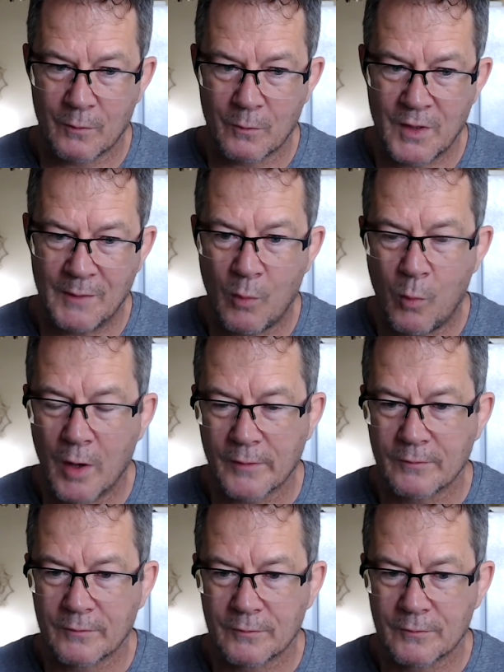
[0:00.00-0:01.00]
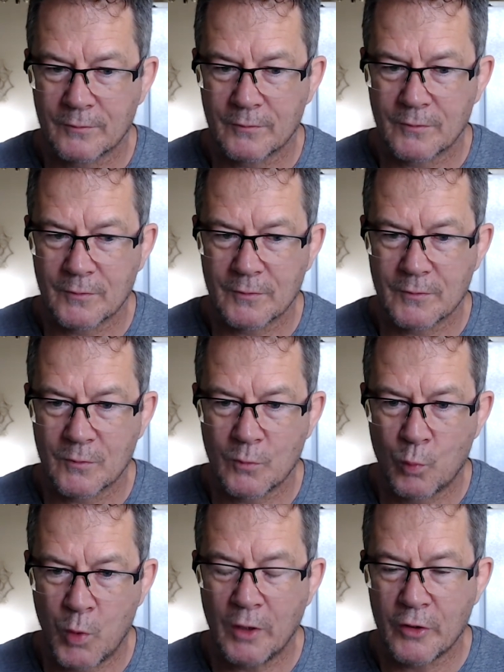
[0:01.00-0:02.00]
number one,
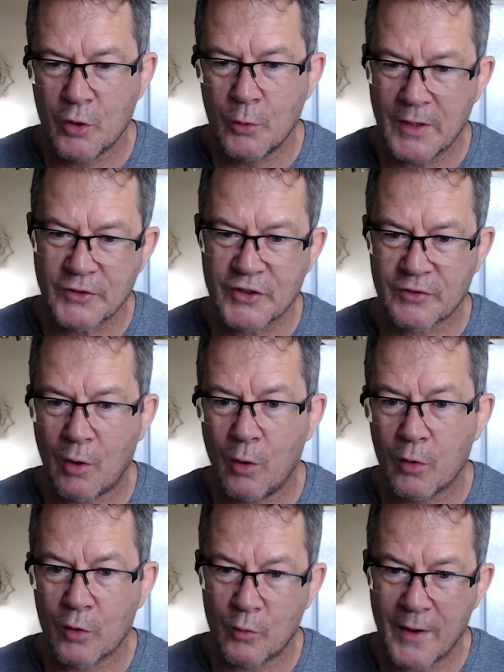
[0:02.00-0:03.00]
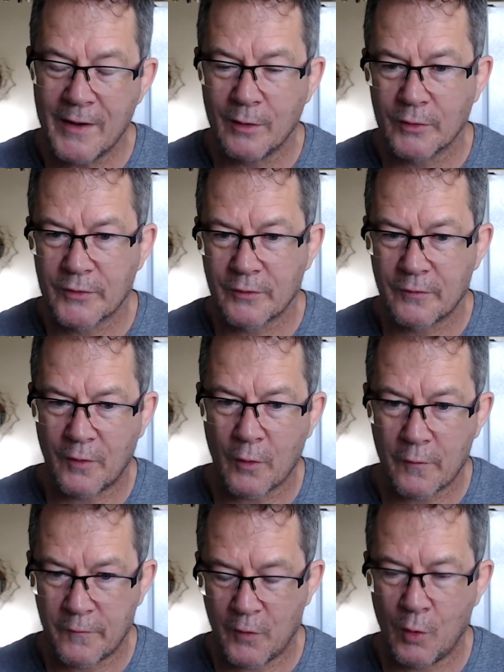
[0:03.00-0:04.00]
will you install the rails for
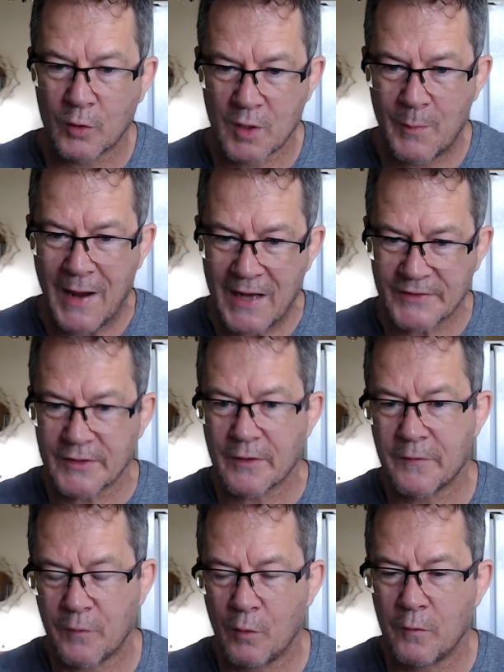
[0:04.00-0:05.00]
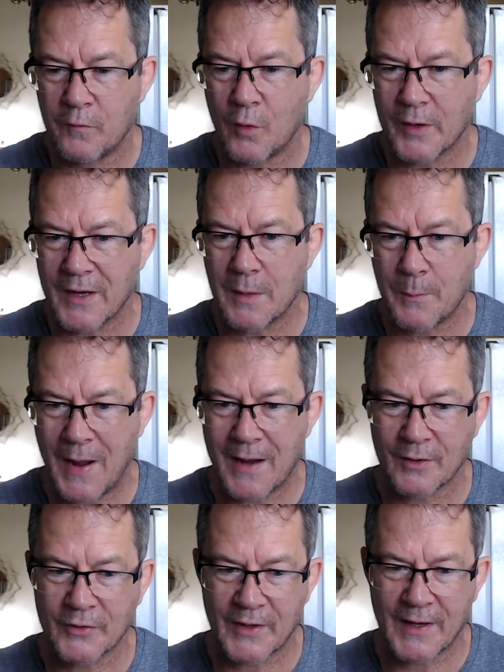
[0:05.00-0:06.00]
the full capacity, the full 48
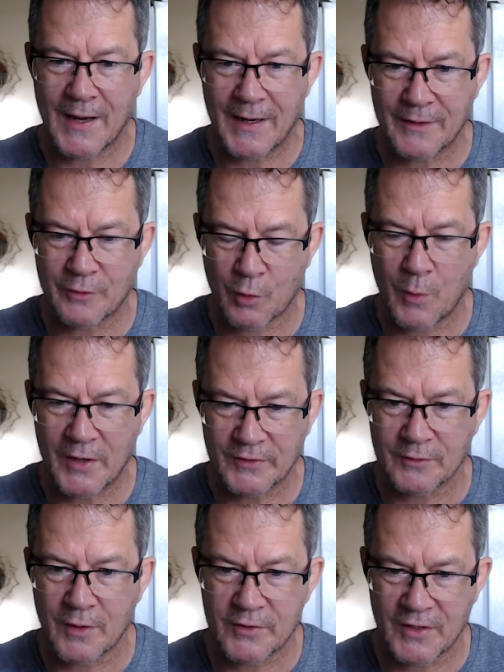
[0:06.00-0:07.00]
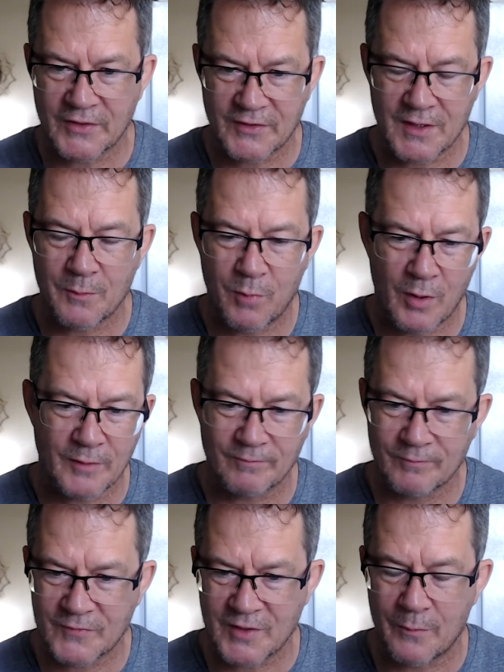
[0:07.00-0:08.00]
panels that I had requested, the 16 point
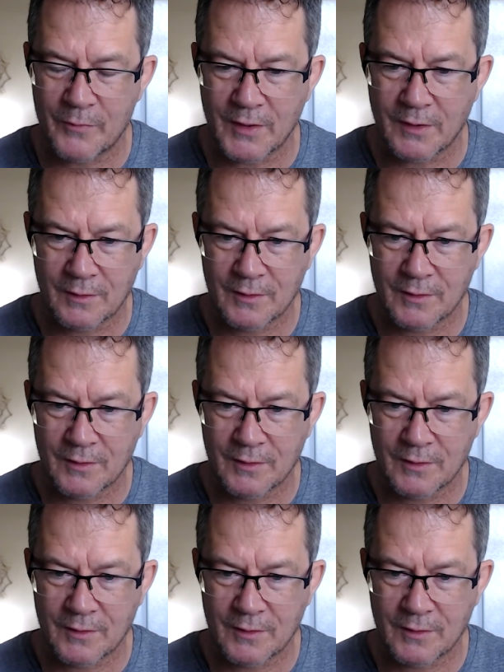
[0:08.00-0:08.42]
something